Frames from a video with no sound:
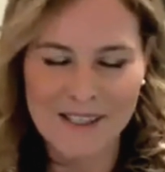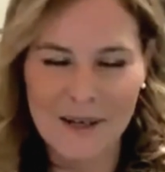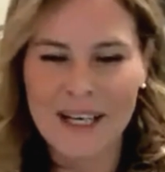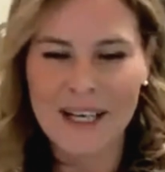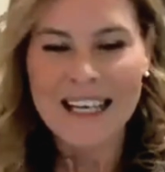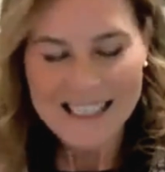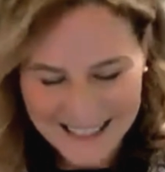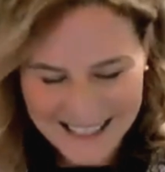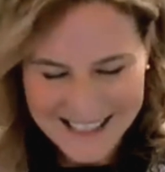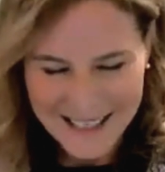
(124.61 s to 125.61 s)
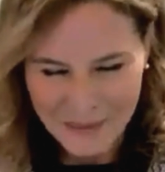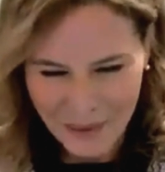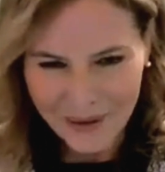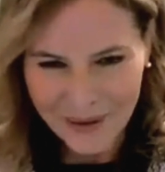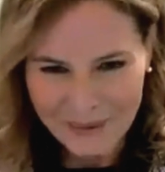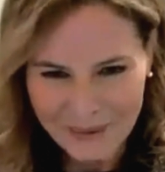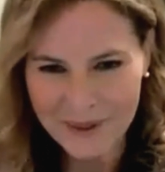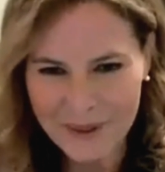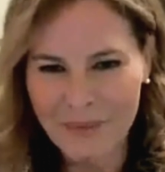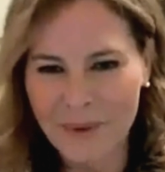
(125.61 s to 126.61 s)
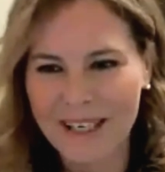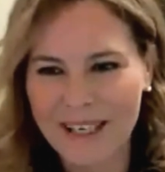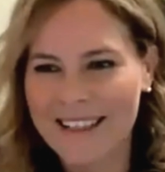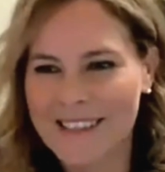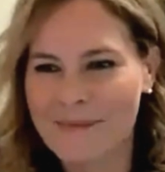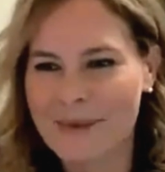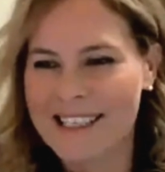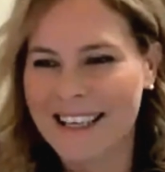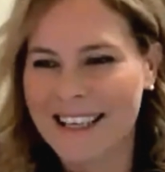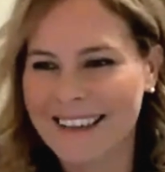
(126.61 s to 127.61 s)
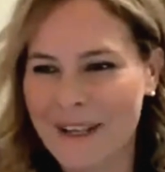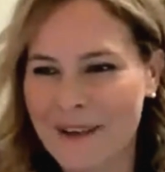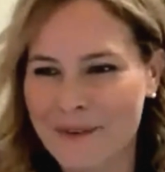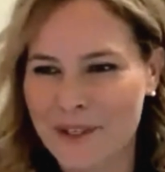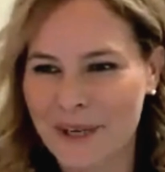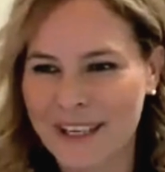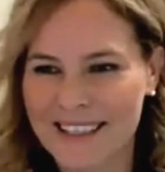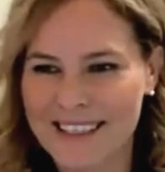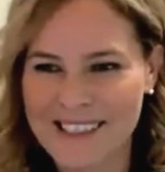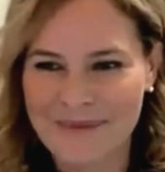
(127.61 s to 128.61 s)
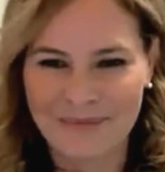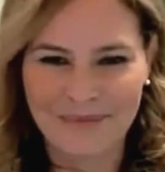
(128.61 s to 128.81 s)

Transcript: So Stanislas, welcome to the Board Alliance meeting. Thank you for joining us.